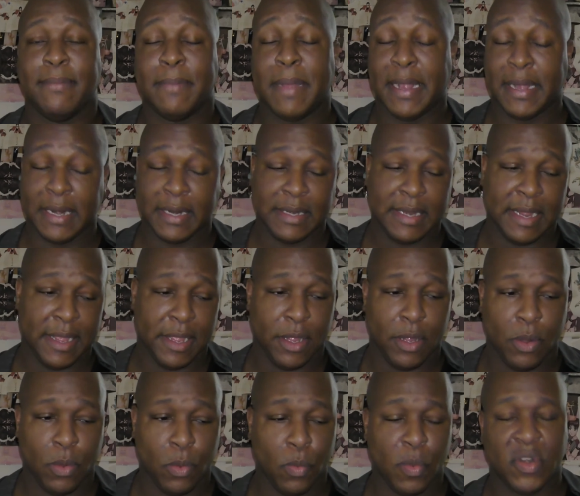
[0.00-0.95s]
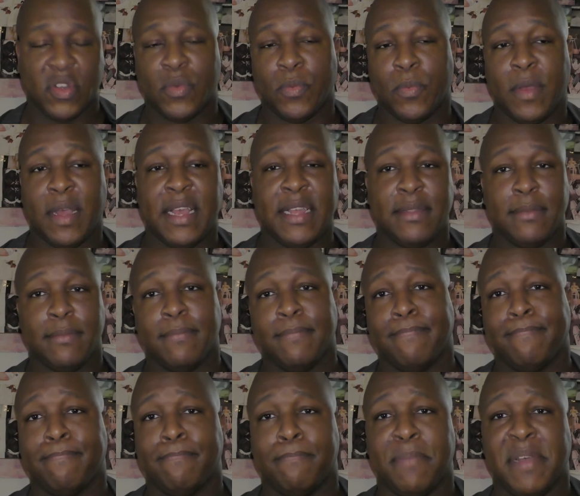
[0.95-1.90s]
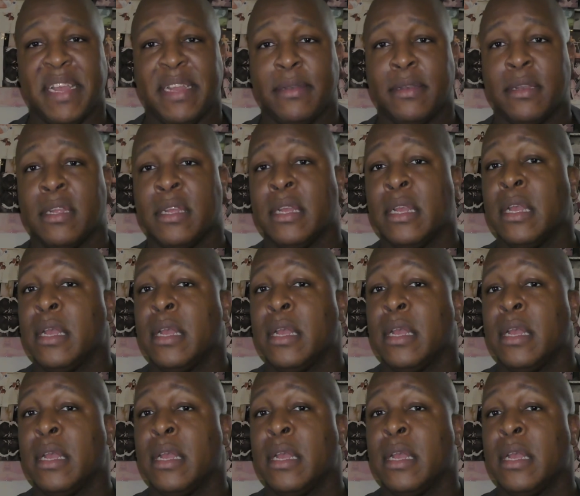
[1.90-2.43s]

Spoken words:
I'm not going to tell you which what, but